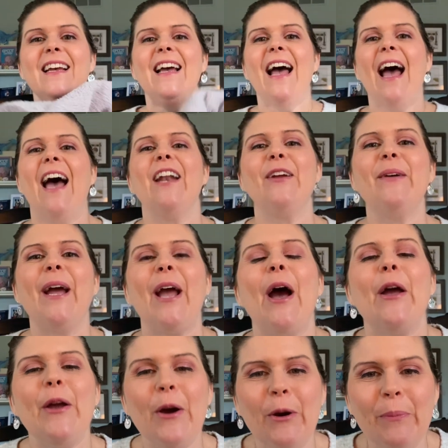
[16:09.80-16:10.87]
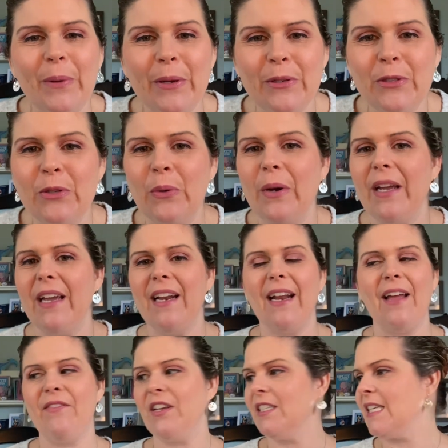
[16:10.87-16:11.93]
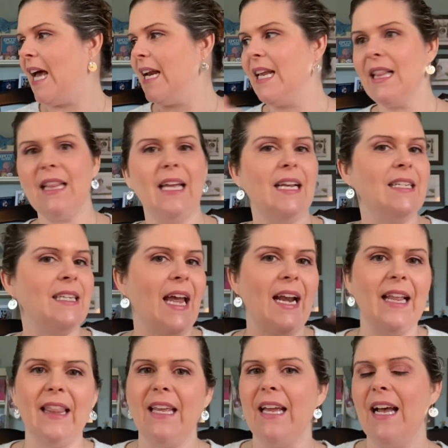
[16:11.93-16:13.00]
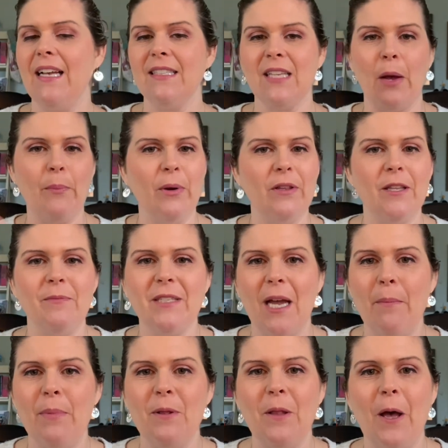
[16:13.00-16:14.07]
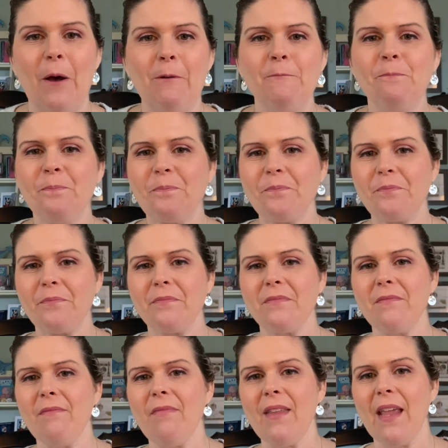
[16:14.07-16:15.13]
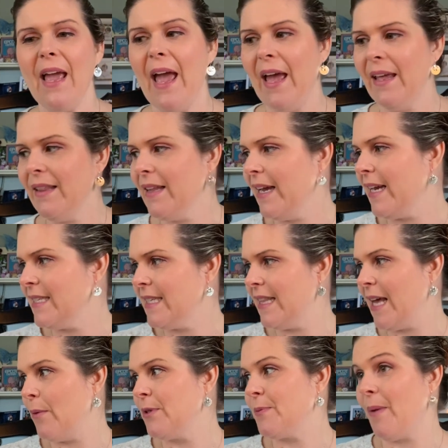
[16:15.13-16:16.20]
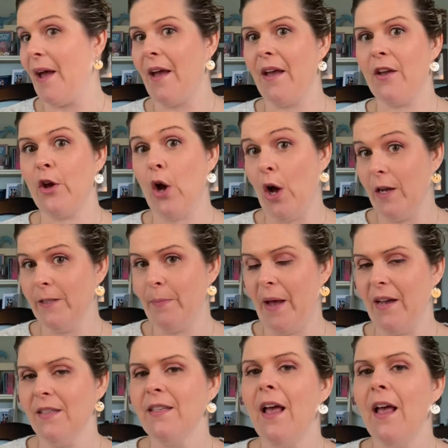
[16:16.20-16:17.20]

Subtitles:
Anyway, I hope you enjoyed. If there's any links, anything else, I'll put them down below. And like I said, that was my Causebox